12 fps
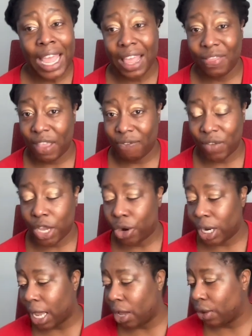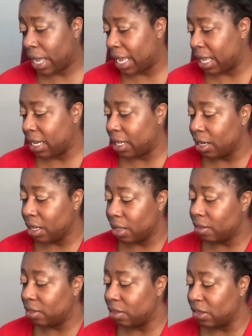And they figure it out, and
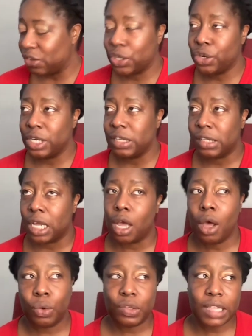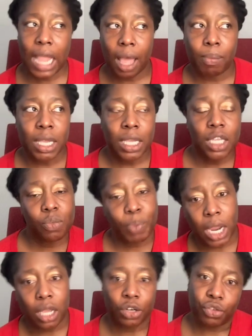the security's like, oh, snap, he's
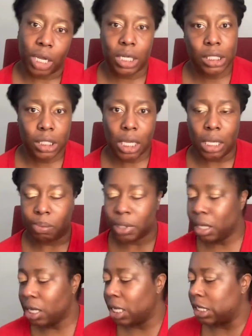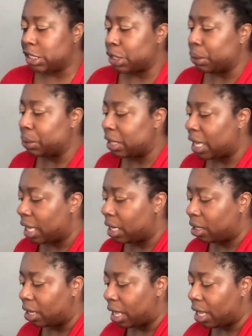probably gonna try to escape. And so they,
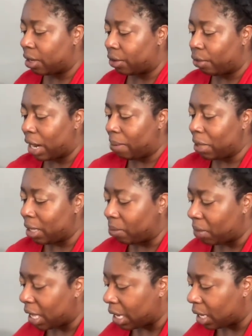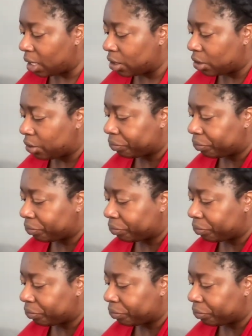like, grab him and,